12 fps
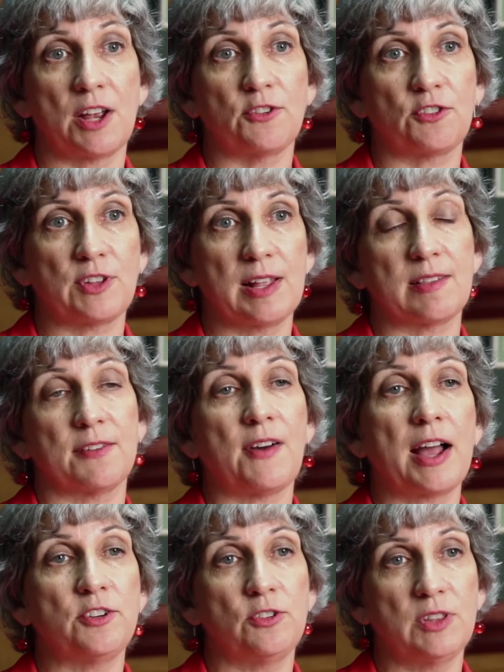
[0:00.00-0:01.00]
understands, if
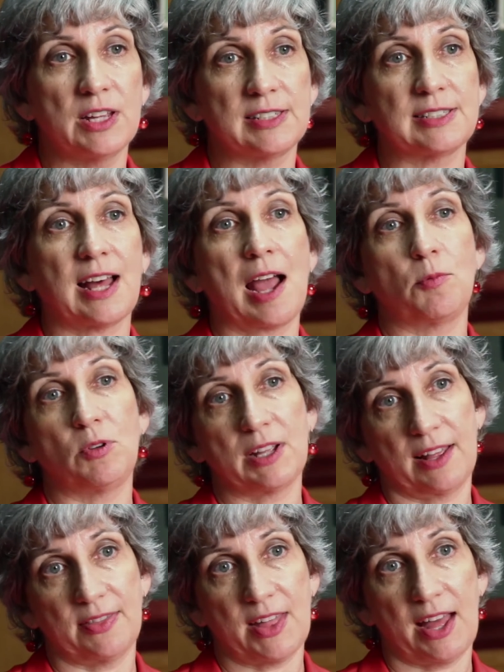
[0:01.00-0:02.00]
I do this, I will
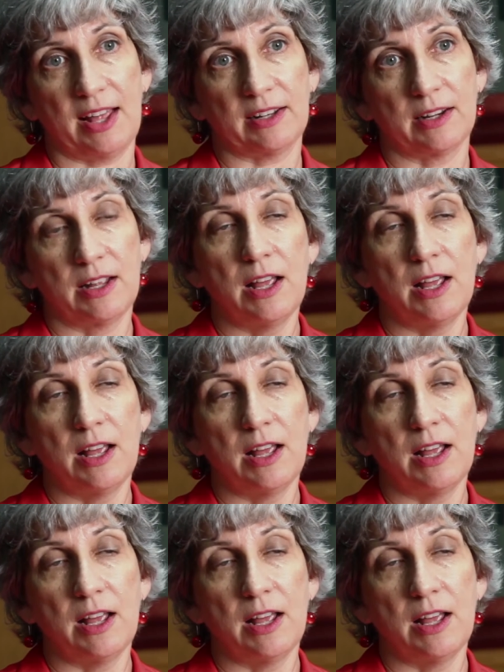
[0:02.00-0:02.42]
get that.